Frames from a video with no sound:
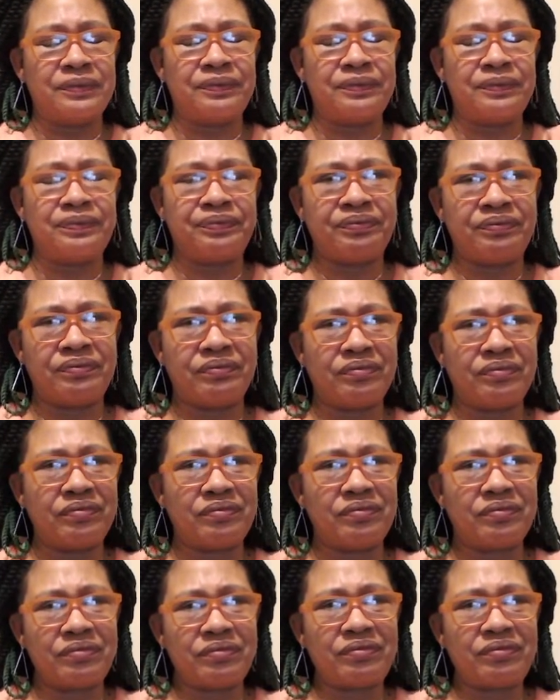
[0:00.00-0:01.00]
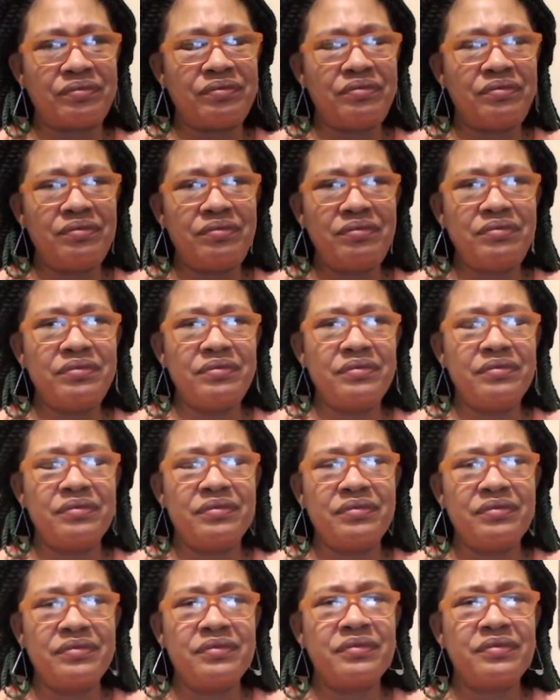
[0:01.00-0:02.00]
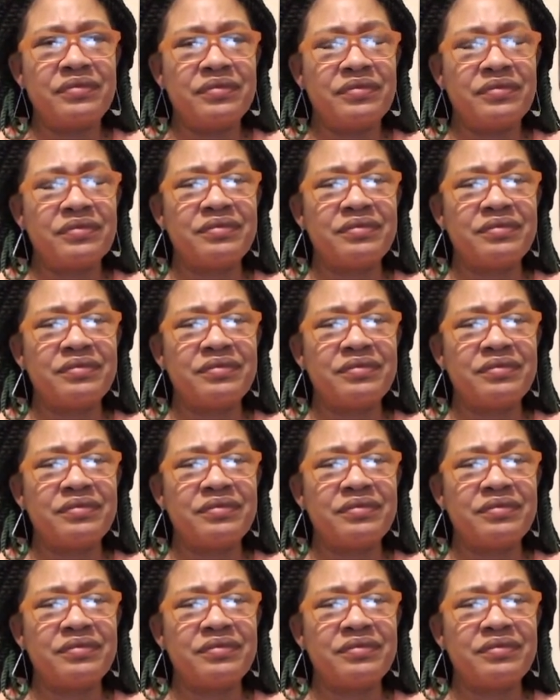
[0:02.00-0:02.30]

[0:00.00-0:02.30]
No one is speaking in this clip.